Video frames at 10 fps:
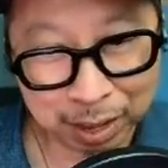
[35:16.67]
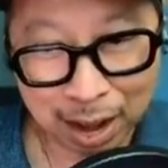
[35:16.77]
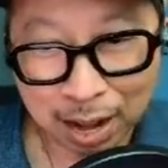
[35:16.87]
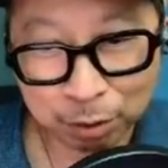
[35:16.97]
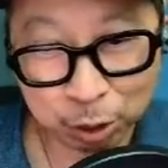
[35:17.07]

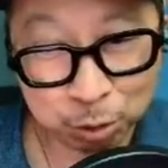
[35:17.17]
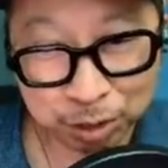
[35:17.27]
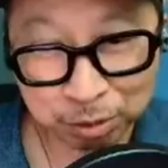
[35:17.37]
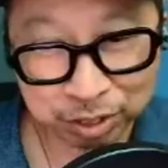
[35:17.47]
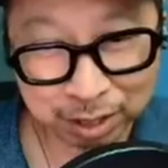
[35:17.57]
I have a
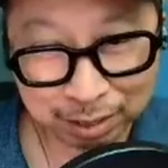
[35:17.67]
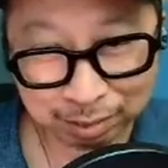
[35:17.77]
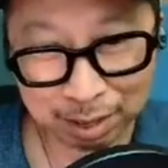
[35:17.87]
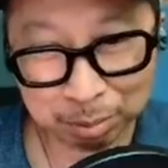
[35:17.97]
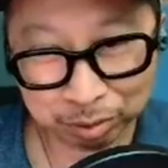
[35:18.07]
2009
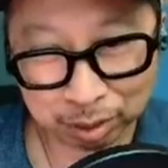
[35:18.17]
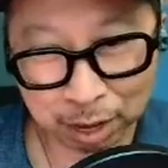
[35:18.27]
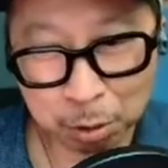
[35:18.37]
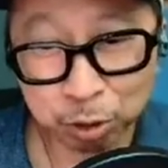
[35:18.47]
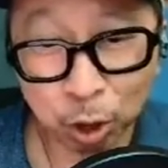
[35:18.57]
Samsung.
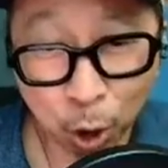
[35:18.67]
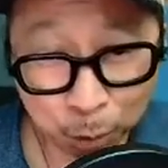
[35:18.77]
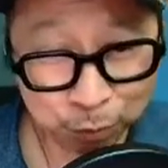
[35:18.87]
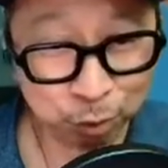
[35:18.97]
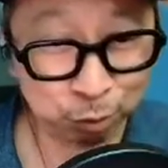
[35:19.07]
I was
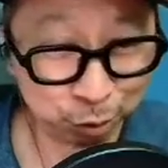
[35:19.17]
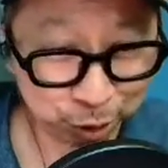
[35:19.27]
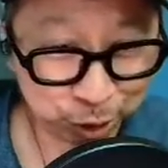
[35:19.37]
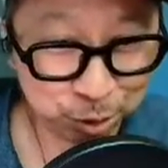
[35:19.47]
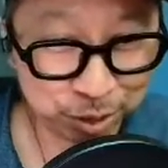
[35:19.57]
hopeful for the
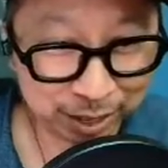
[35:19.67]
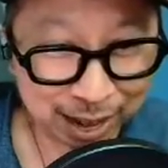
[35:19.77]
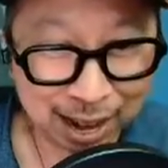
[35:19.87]
QNED.